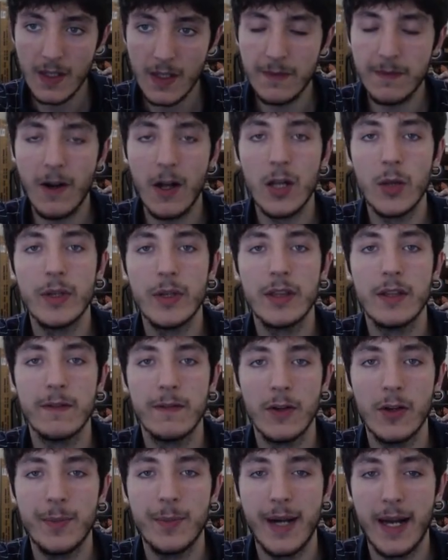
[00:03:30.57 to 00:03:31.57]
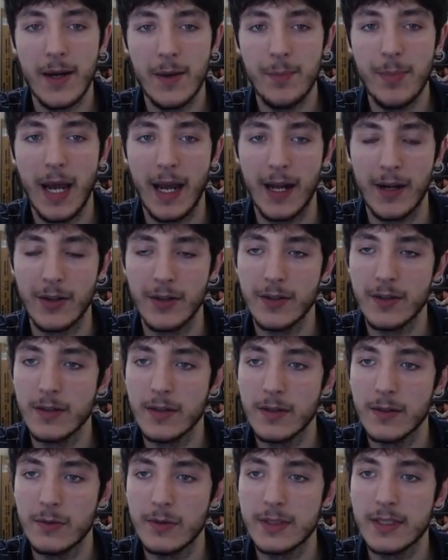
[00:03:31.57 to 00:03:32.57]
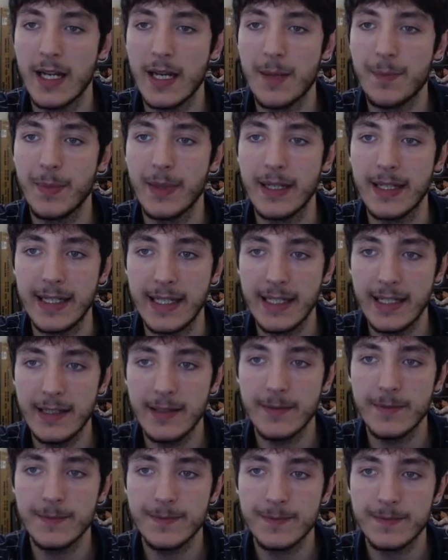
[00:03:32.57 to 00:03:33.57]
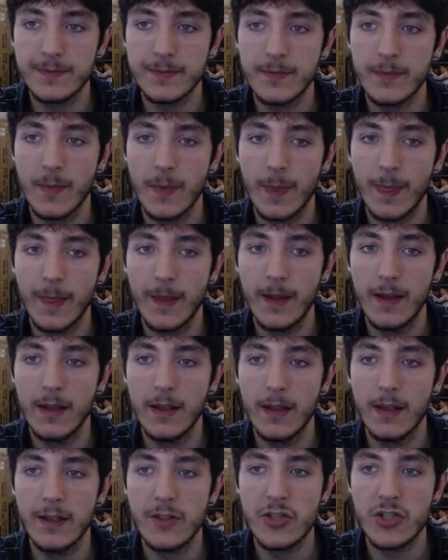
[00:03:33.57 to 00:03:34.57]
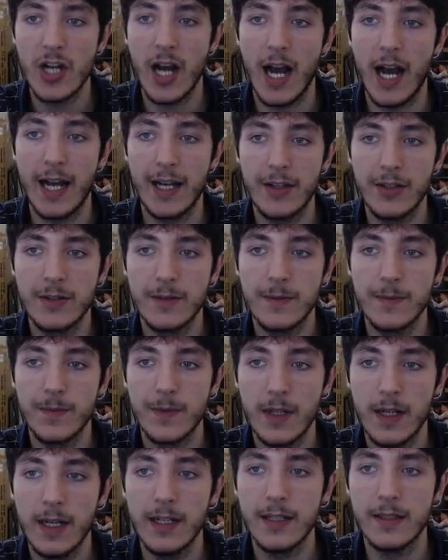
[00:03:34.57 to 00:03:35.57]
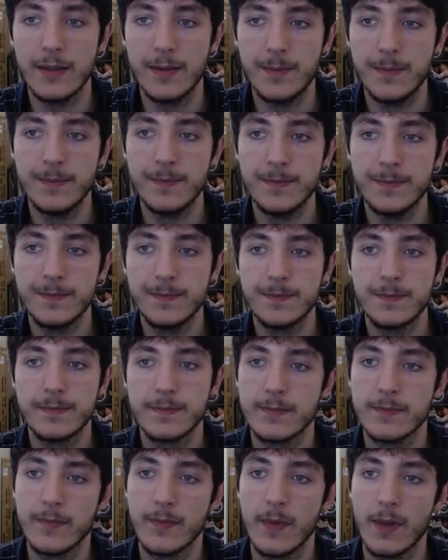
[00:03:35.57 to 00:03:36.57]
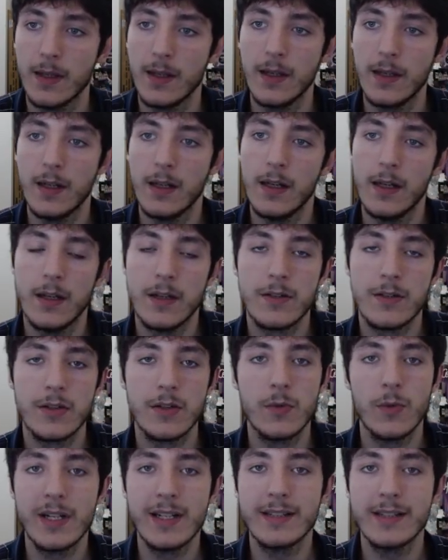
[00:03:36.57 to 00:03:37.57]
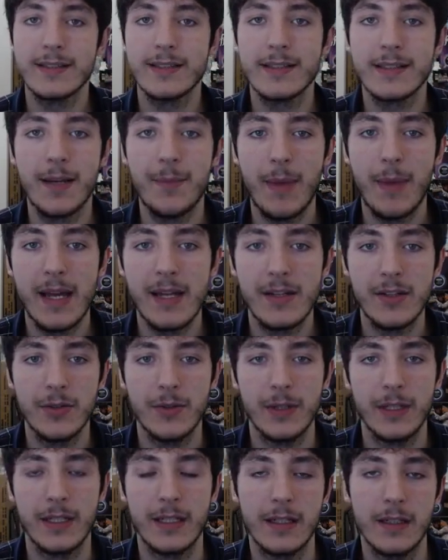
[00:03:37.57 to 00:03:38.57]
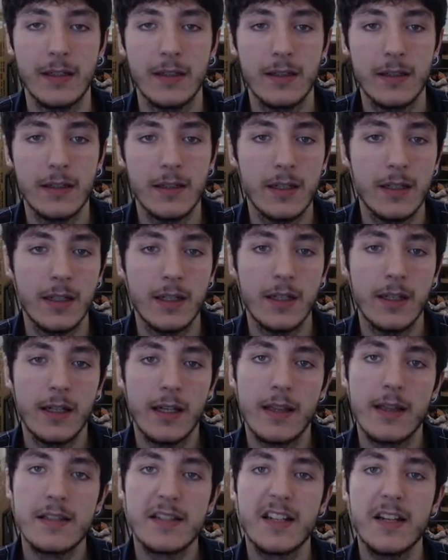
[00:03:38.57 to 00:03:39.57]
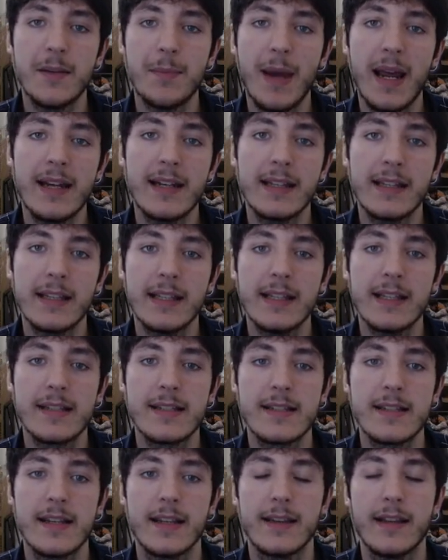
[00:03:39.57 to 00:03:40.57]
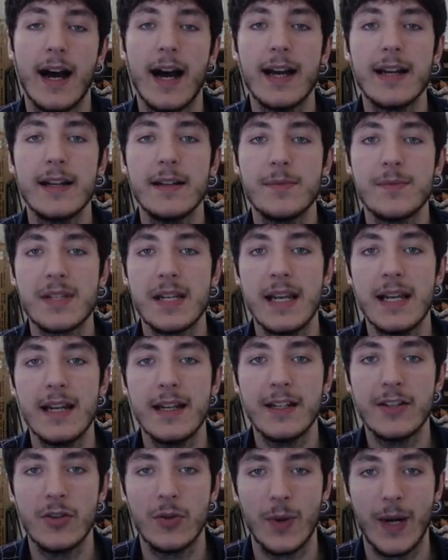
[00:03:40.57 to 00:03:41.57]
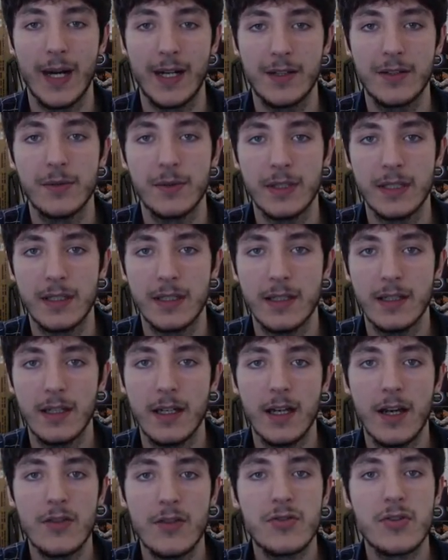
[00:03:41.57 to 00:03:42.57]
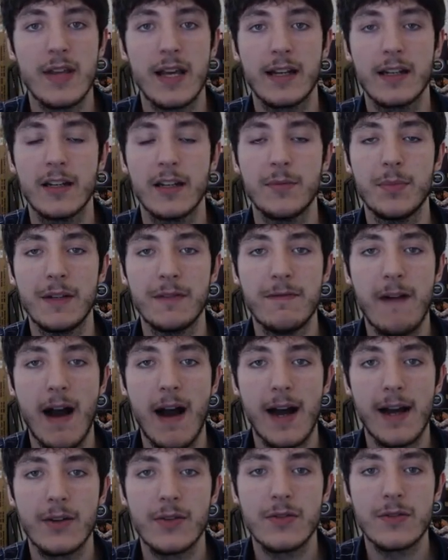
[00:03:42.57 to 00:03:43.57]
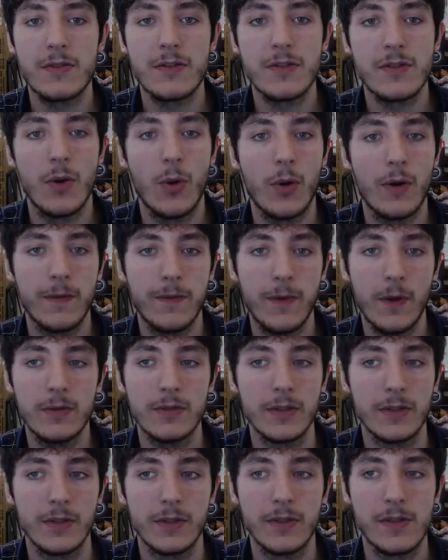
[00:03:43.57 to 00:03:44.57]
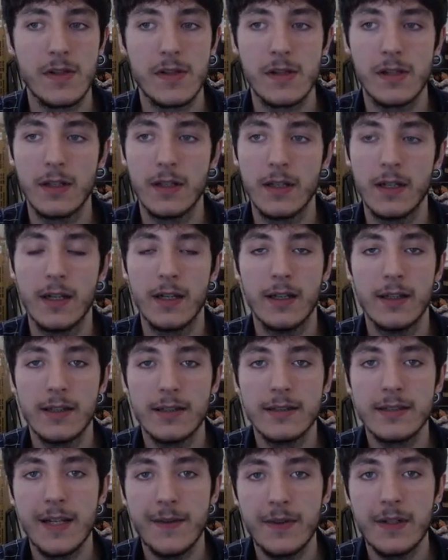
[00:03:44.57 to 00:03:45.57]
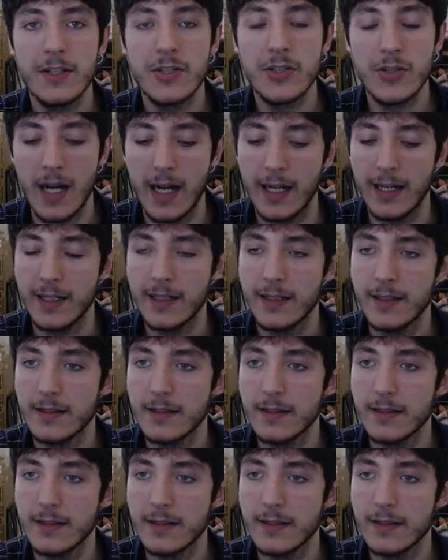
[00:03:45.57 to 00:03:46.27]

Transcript: Following the verb-noun pattern, we'll type get child item. So what is this command doing? This command lists the items in a directory, so that could be files or folders. Let's give it a try.